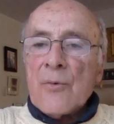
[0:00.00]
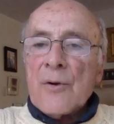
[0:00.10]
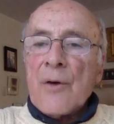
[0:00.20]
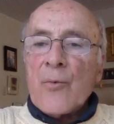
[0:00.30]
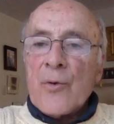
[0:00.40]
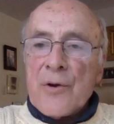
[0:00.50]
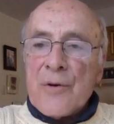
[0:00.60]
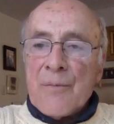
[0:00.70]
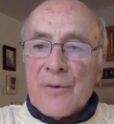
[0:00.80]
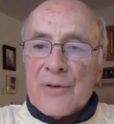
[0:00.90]
would
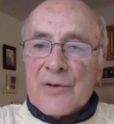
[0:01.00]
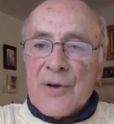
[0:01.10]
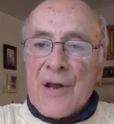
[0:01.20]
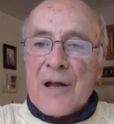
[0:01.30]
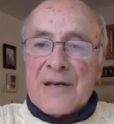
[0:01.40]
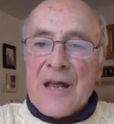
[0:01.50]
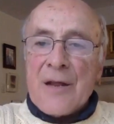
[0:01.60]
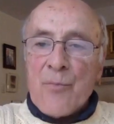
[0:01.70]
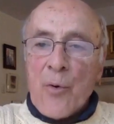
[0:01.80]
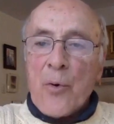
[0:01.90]
not
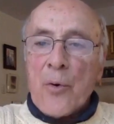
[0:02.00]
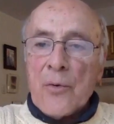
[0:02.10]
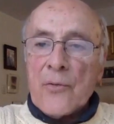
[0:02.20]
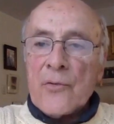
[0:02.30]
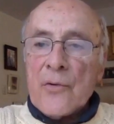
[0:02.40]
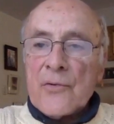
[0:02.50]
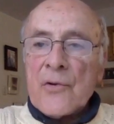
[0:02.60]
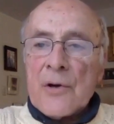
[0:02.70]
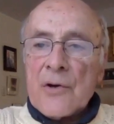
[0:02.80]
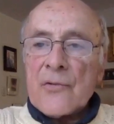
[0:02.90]
take morals
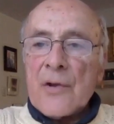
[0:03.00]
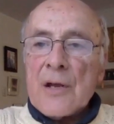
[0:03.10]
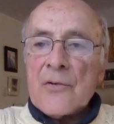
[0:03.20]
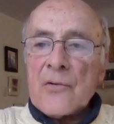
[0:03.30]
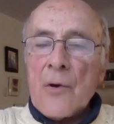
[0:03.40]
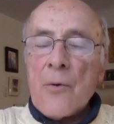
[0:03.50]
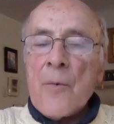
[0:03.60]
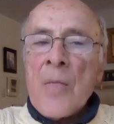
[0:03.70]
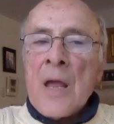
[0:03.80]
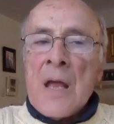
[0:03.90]
seriously. So,
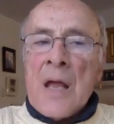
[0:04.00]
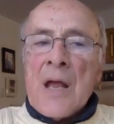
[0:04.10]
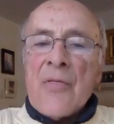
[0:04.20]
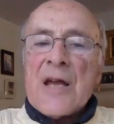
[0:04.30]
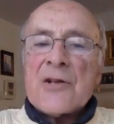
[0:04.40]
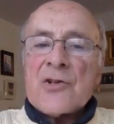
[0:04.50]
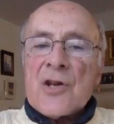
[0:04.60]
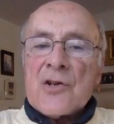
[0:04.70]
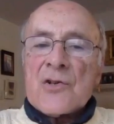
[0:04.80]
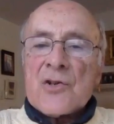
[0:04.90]
in that
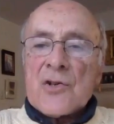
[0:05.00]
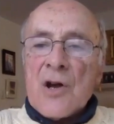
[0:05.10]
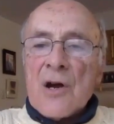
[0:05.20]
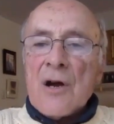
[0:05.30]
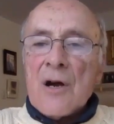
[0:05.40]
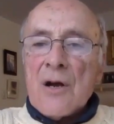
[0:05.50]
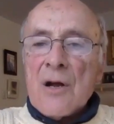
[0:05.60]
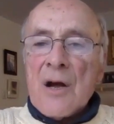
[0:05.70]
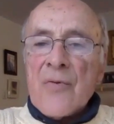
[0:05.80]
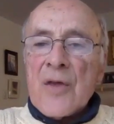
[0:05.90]
sense, uh,
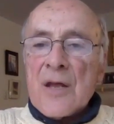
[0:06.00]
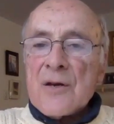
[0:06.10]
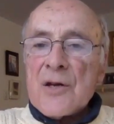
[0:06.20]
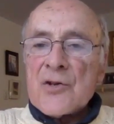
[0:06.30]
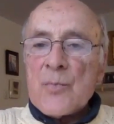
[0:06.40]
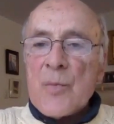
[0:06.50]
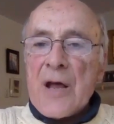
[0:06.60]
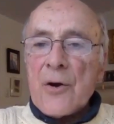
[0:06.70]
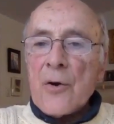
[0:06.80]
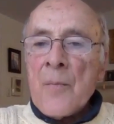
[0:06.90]
I think it does
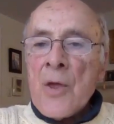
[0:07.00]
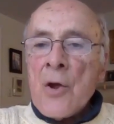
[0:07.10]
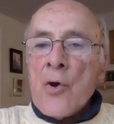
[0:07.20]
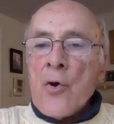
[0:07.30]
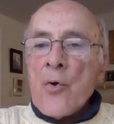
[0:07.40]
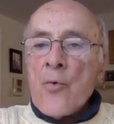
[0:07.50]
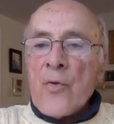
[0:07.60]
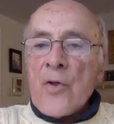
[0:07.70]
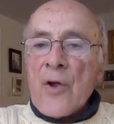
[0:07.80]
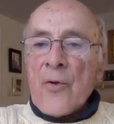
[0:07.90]
matter who
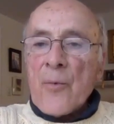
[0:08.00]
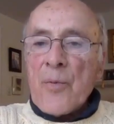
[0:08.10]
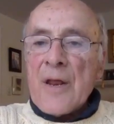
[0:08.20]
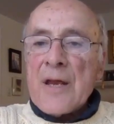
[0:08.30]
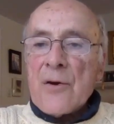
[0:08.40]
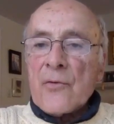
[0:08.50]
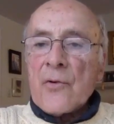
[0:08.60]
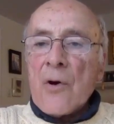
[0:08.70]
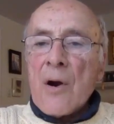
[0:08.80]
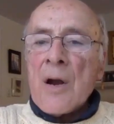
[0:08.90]
the other players
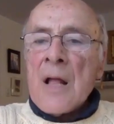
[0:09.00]
are.